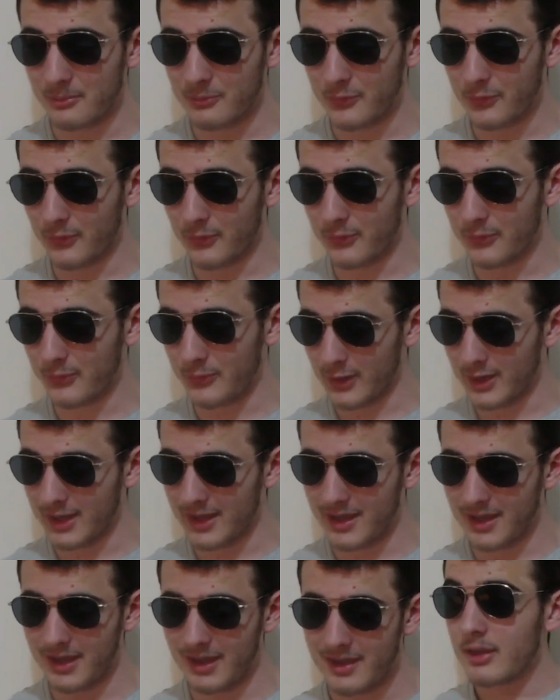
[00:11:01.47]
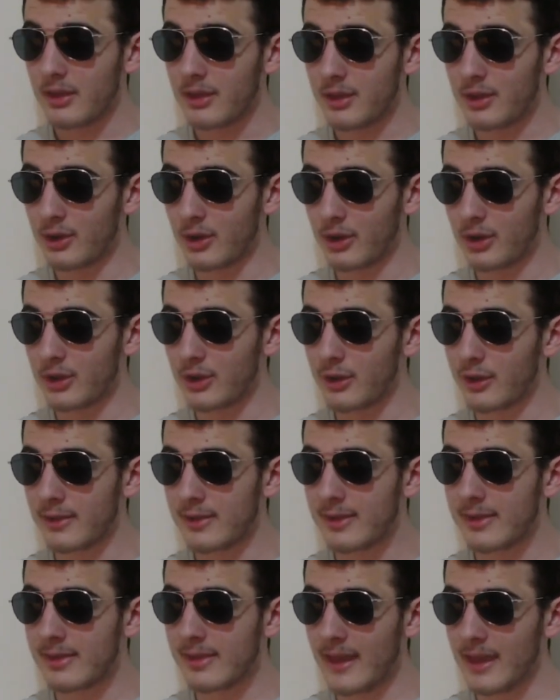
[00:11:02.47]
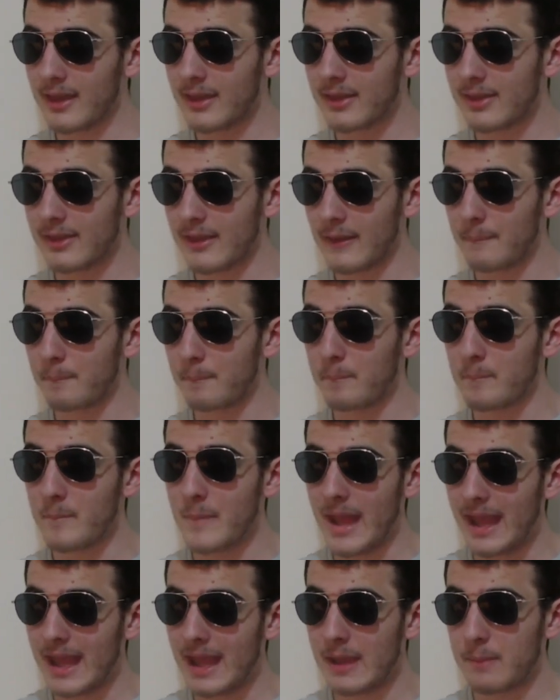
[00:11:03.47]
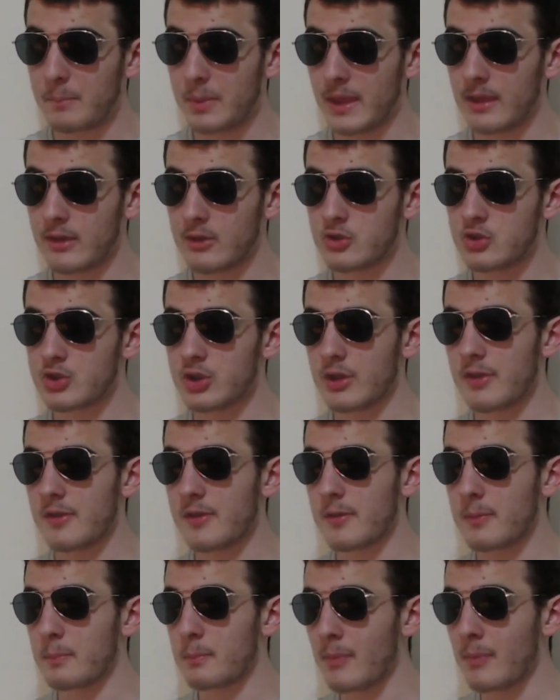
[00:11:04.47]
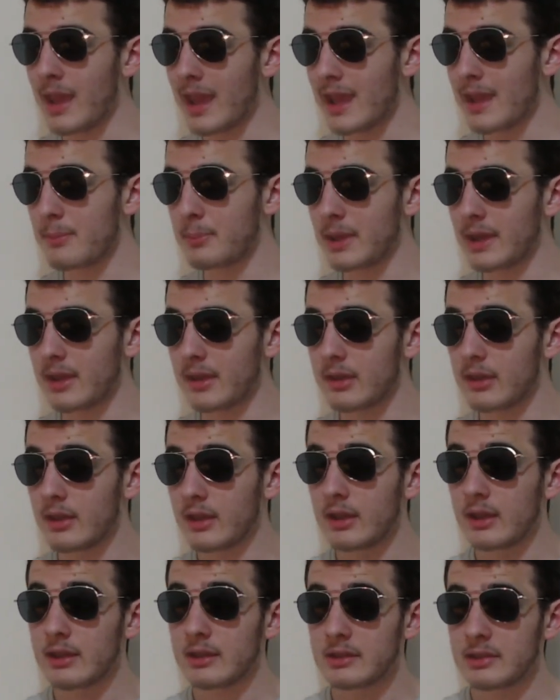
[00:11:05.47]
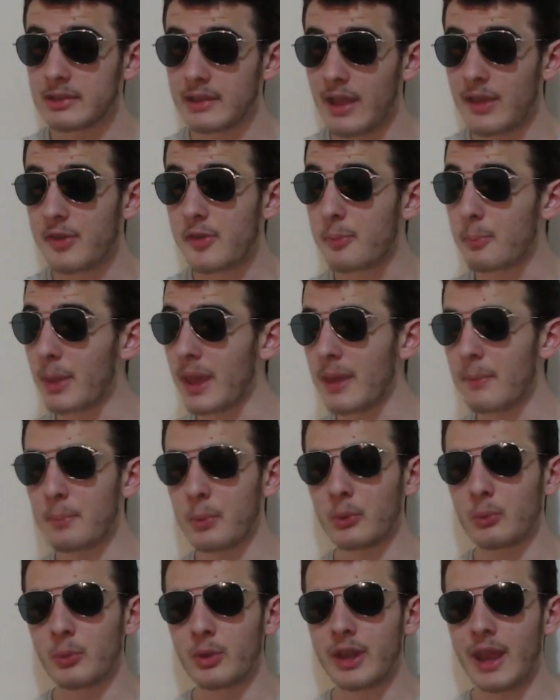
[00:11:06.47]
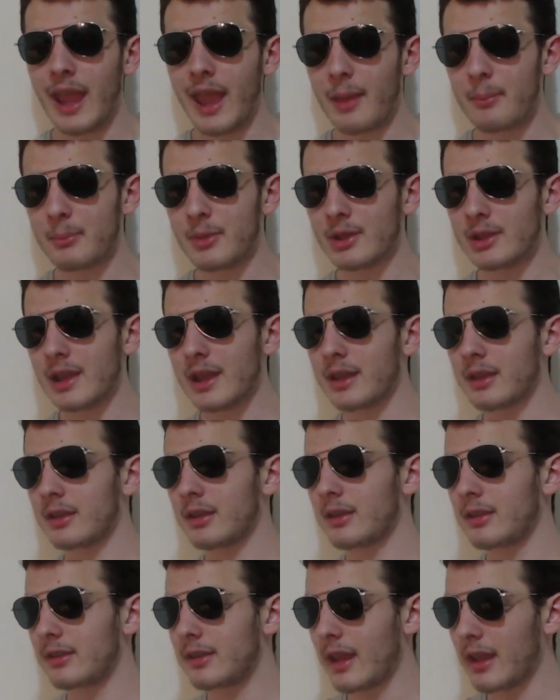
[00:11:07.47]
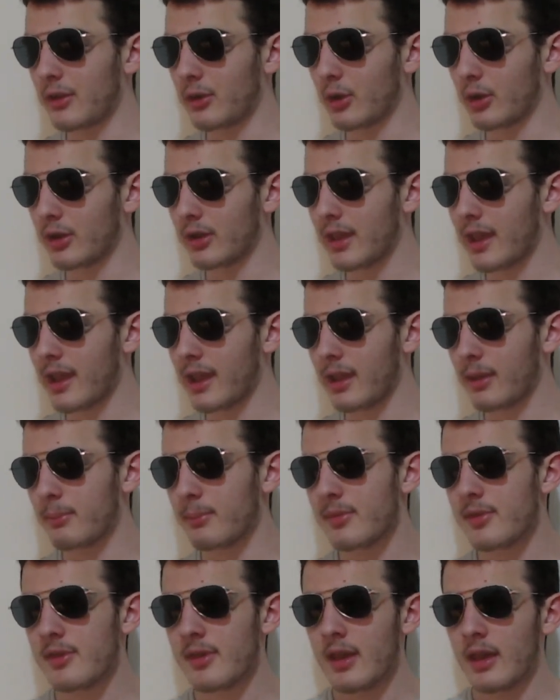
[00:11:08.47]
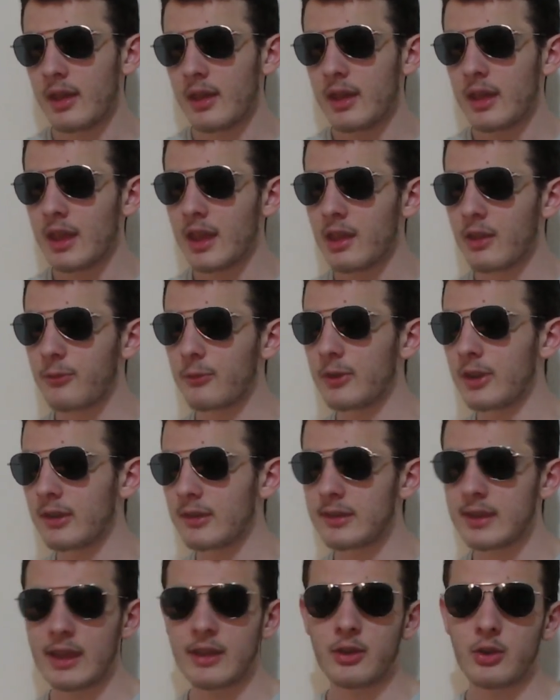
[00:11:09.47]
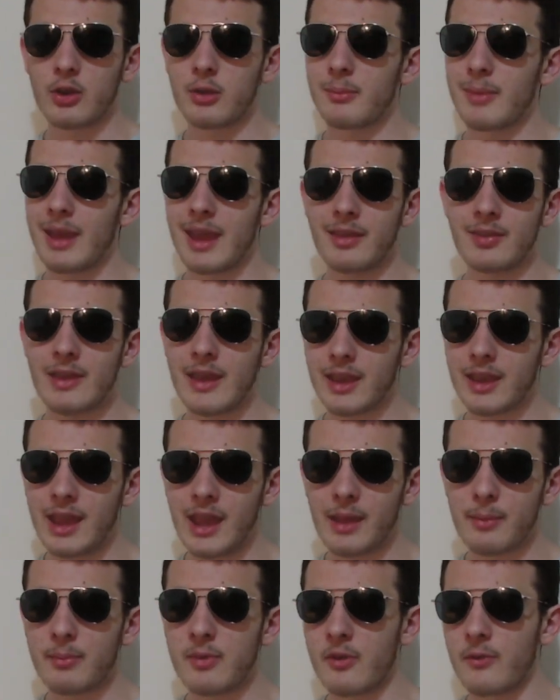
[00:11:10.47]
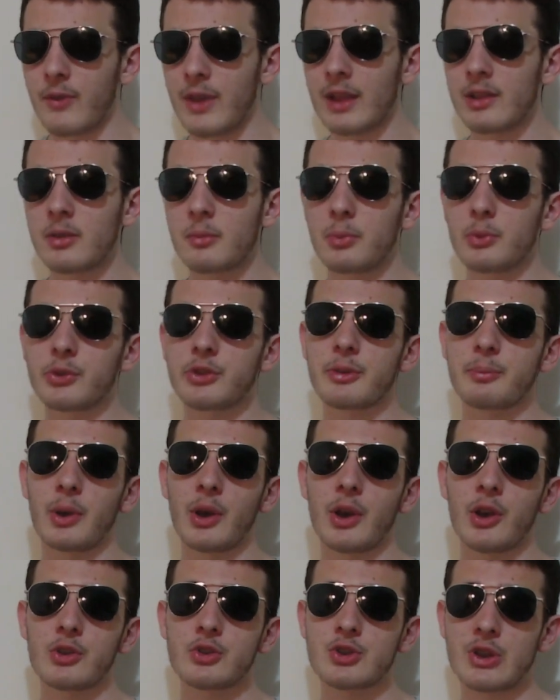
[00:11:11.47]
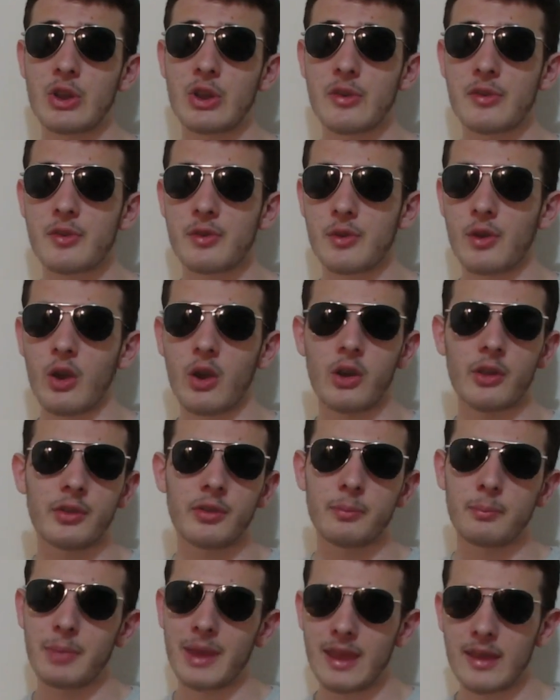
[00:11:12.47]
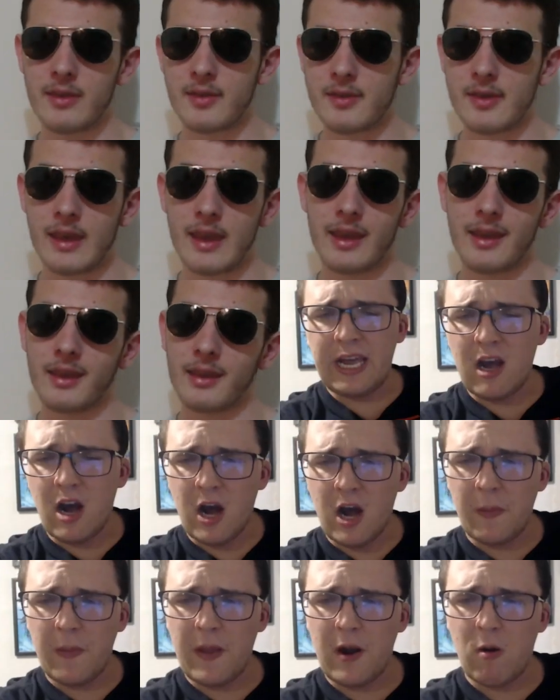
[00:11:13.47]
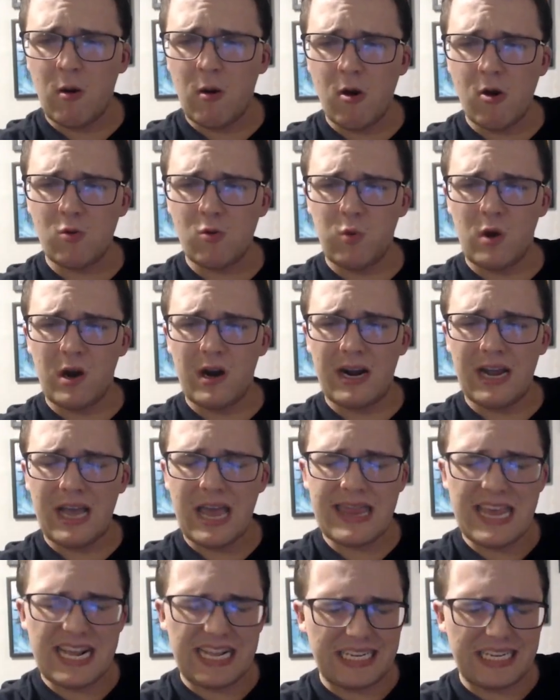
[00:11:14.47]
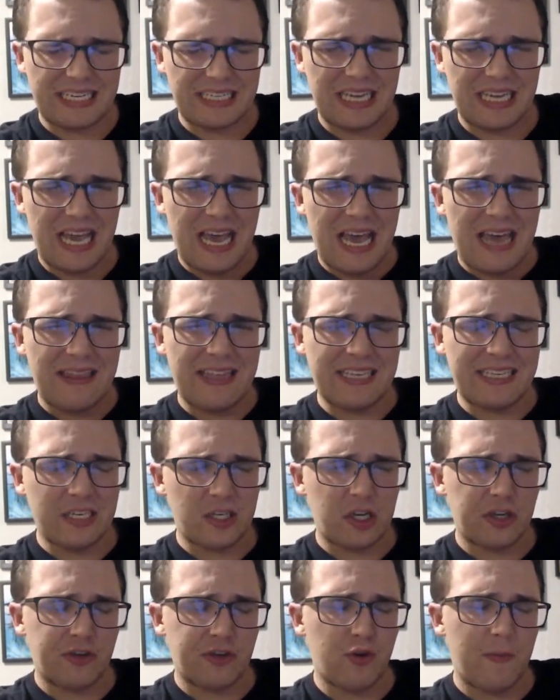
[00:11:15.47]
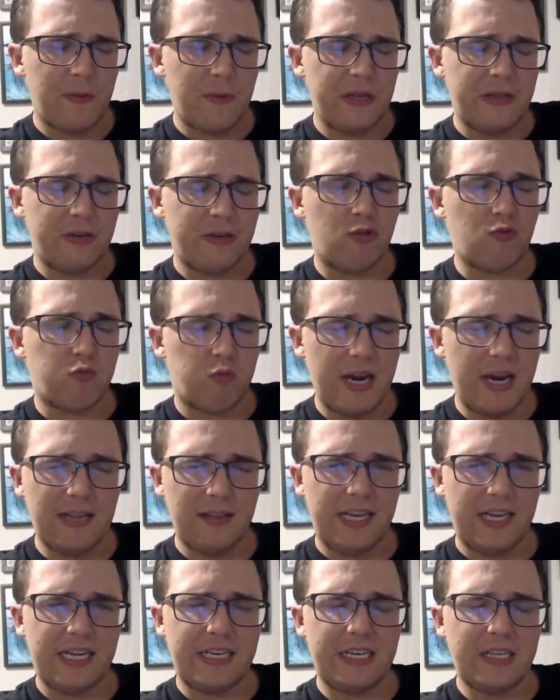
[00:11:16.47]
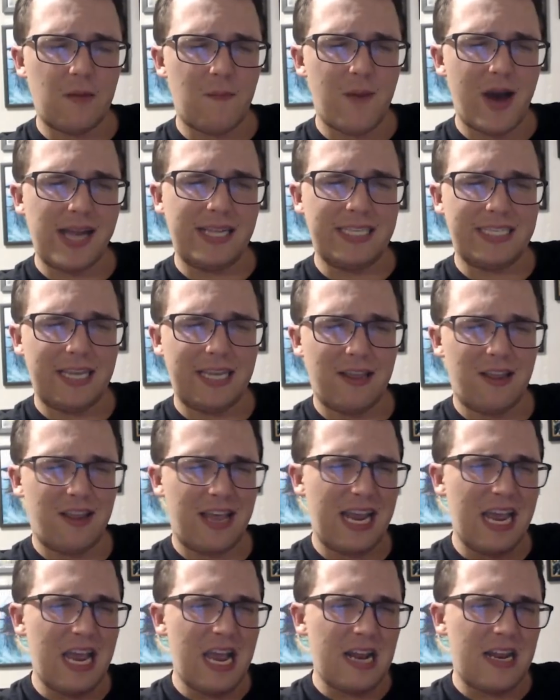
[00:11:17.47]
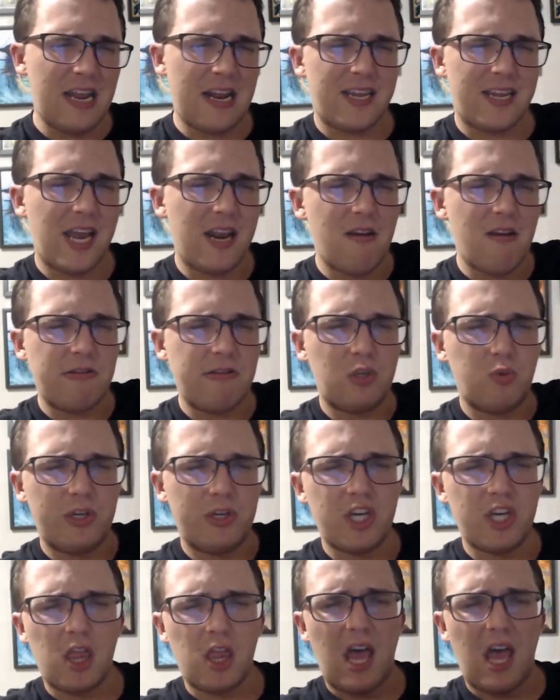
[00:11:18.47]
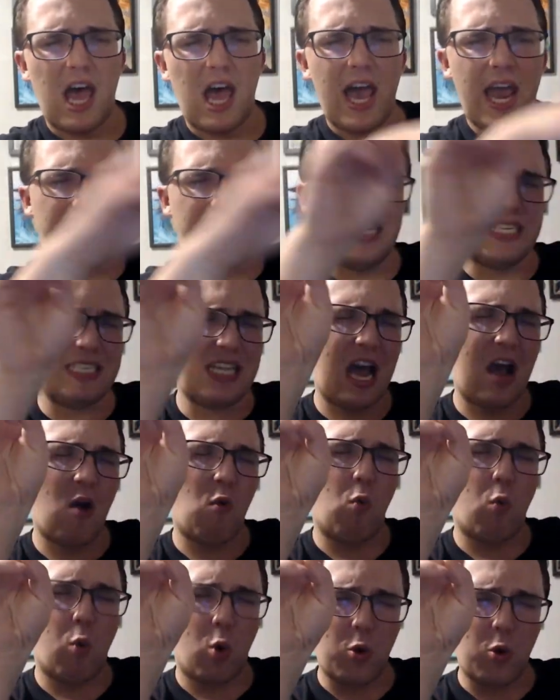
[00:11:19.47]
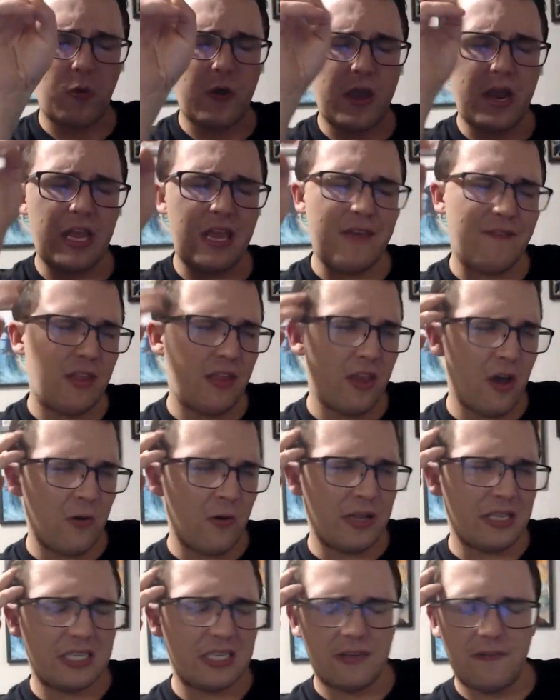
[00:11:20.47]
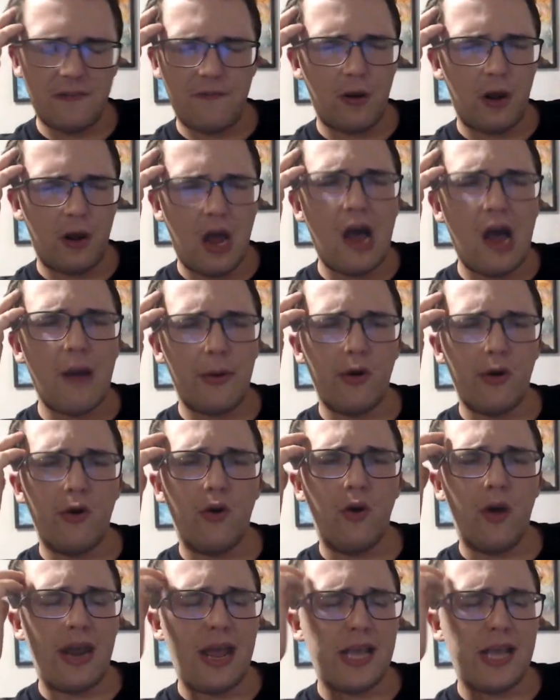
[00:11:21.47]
for free. You know, you'd think that maybe, just maybe, less people would emulate Nintendo games if Nintendo made their games available to purchase on PC. On their hardware. I think this has contributed greatly to the mindset that, like, Nintendo Switch Online is not worth it, even though it's phenomenal. It